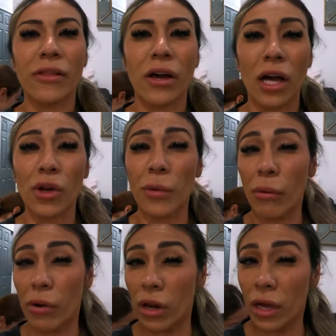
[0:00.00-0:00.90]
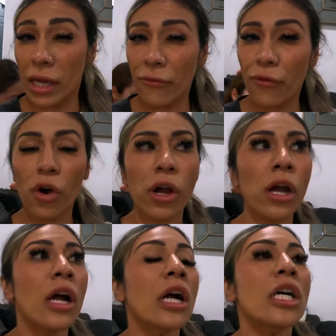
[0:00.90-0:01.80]
the color we were looking
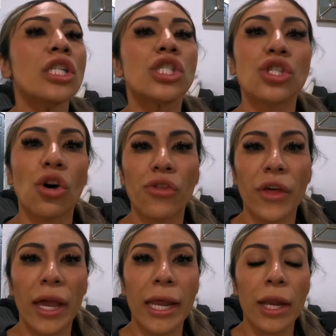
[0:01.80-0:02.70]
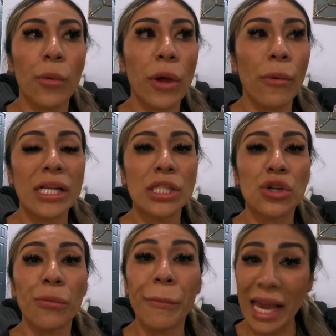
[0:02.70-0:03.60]
for. So then we went
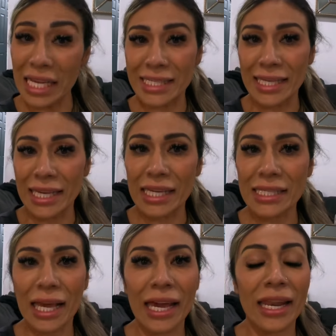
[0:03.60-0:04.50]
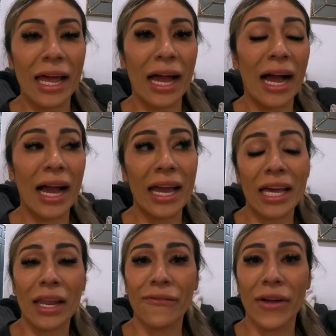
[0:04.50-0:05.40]
to Macy's, and I
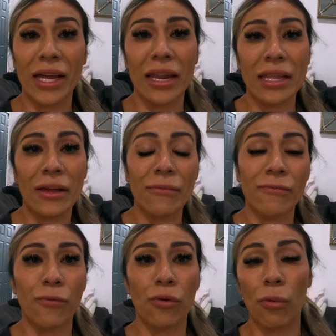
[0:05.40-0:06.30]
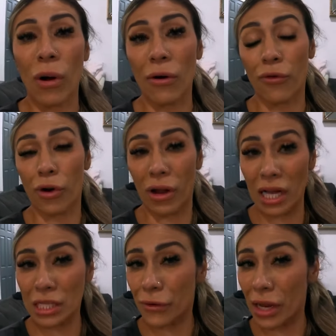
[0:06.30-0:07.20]
couldn't find anything for
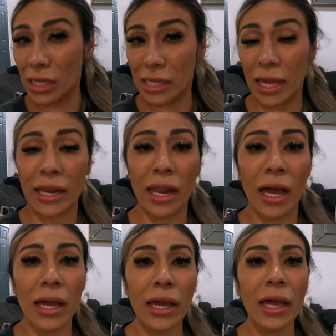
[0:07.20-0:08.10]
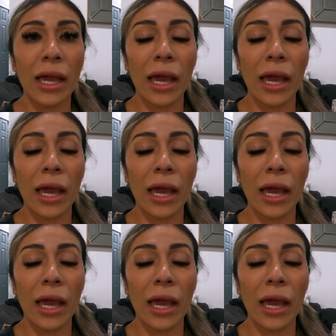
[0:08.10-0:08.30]
Alize and I,